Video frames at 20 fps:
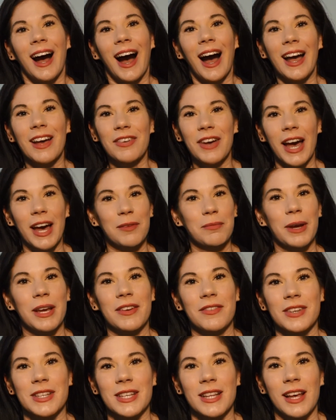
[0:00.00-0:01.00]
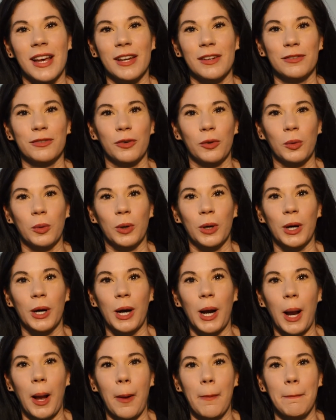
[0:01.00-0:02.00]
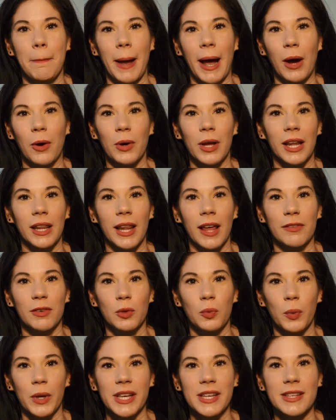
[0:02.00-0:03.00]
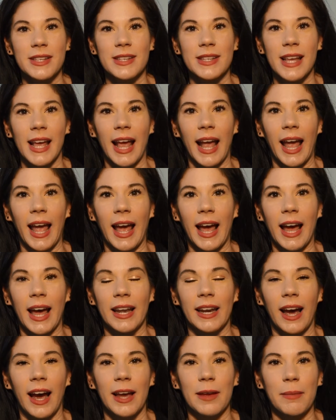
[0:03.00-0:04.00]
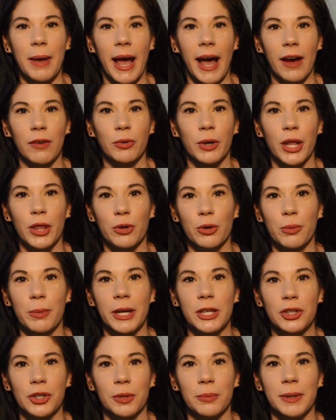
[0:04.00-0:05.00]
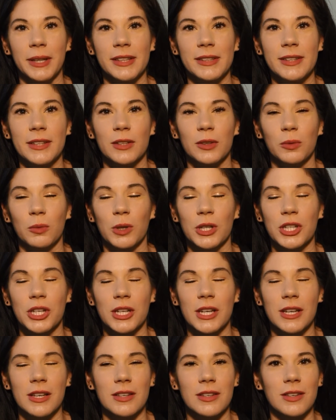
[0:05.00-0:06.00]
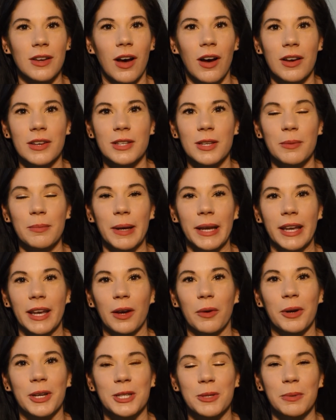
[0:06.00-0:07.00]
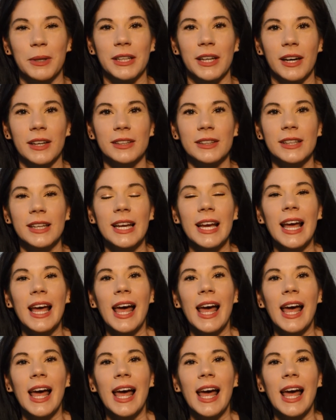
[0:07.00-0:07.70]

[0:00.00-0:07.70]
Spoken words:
I have had my Invisalign for about 11 weeks and I am halfway through my treatment, which is awesome. I can't wait to be done.